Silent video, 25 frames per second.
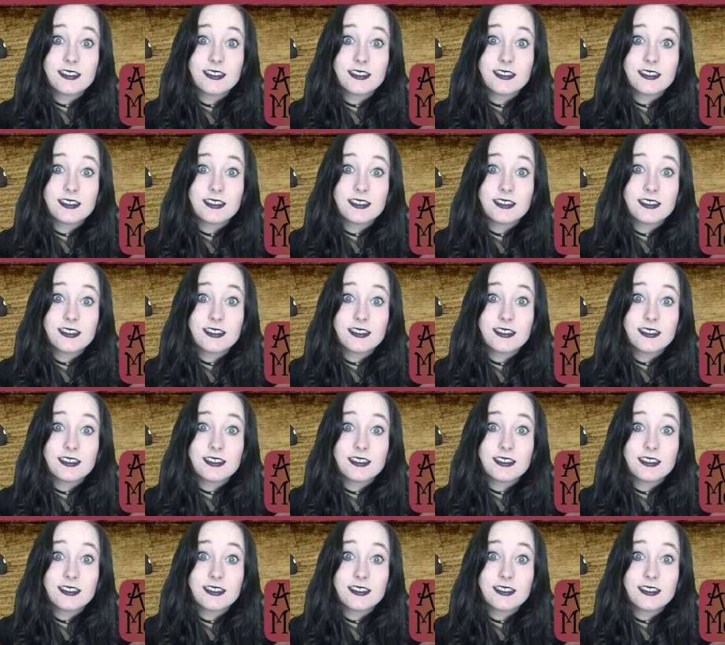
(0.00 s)

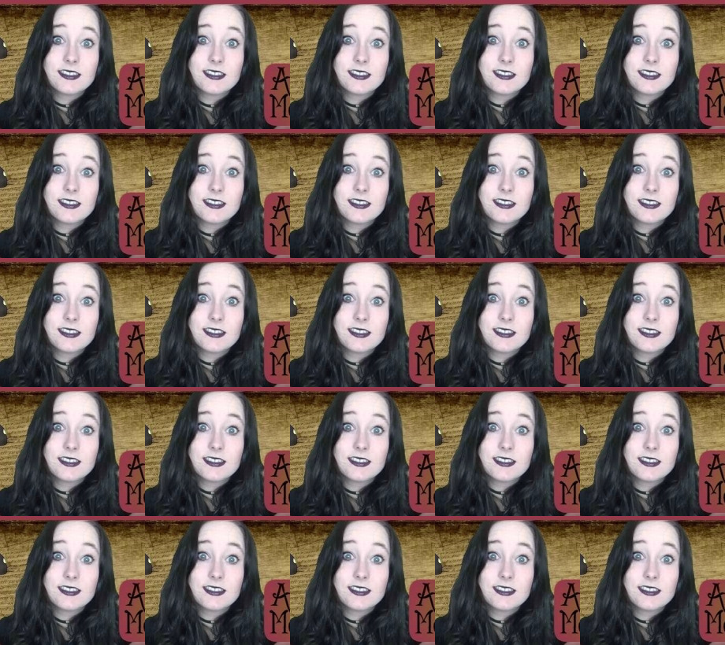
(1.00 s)

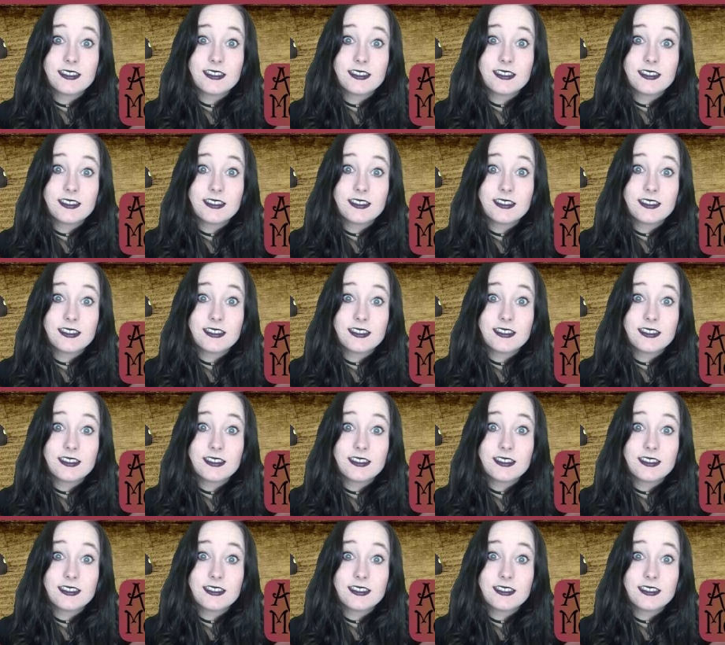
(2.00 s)

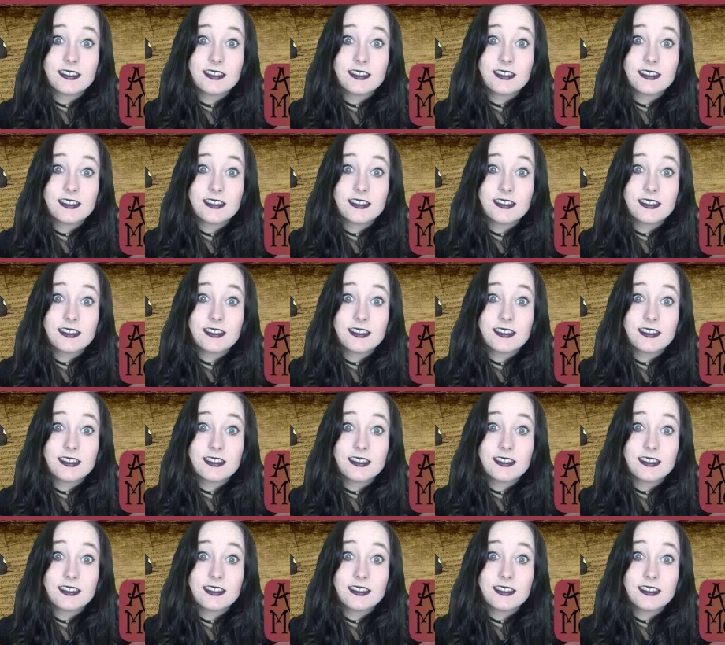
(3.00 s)

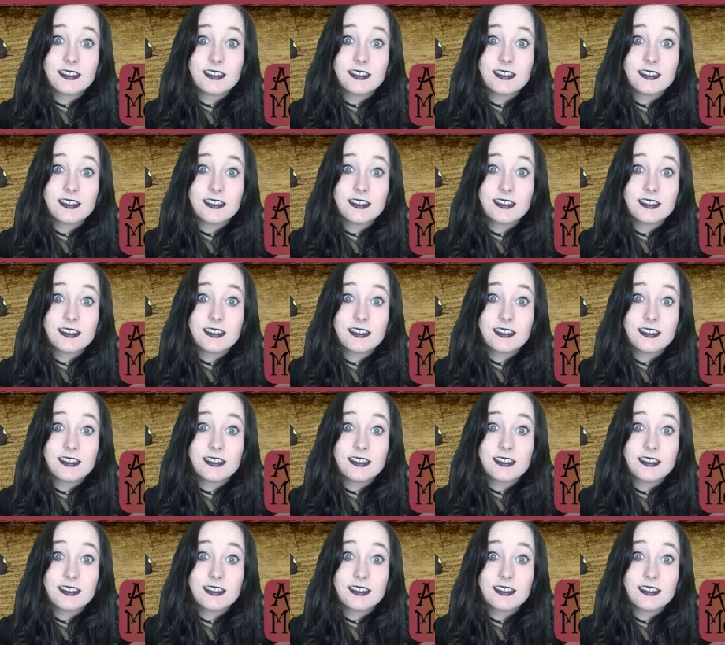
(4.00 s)

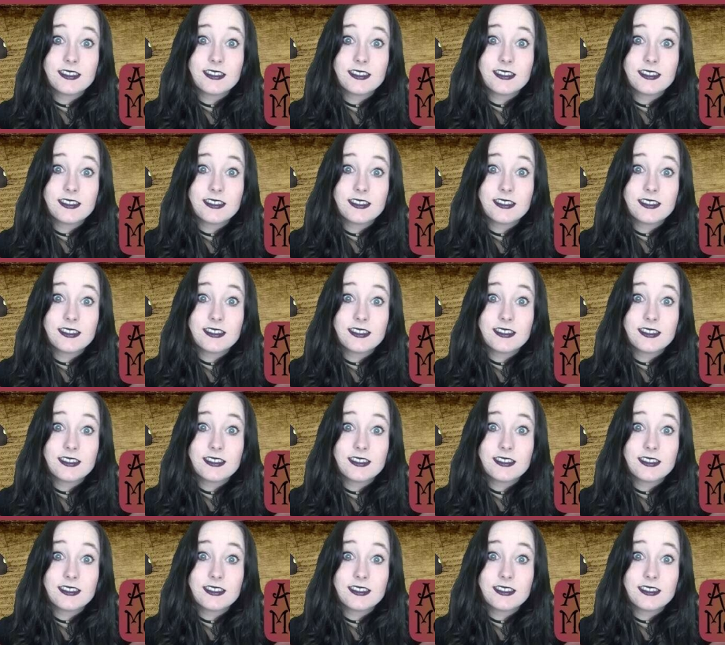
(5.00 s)

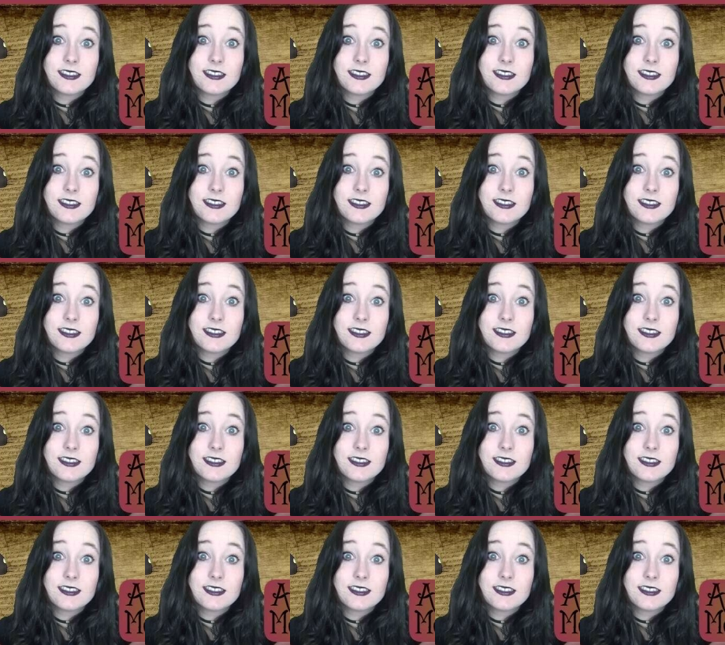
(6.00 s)

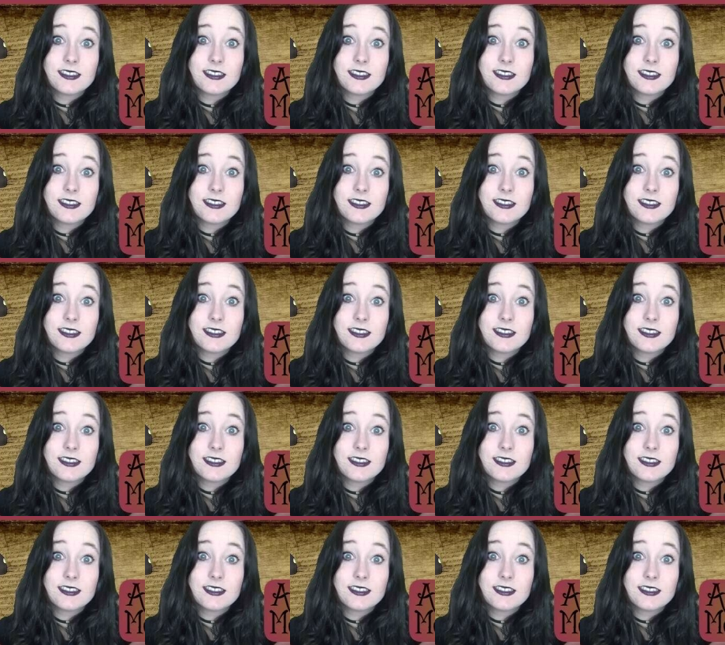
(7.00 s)
The face doesn't move, so there is nothing to read.